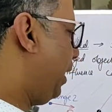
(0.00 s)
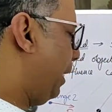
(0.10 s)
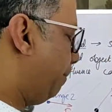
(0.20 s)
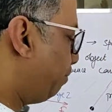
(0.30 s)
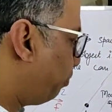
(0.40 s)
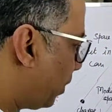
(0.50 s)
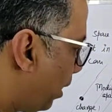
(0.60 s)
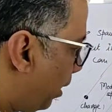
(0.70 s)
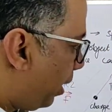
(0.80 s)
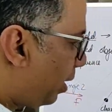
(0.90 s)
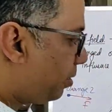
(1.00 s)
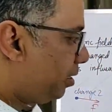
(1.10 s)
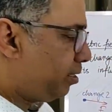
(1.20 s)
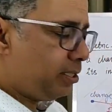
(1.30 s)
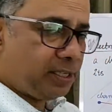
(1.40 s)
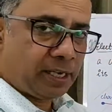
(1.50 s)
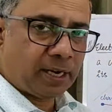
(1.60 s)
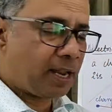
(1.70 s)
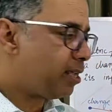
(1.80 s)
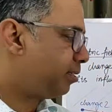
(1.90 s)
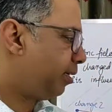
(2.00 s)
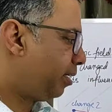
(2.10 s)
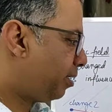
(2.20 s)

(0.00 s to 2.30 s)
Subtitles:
E. Now this is a classic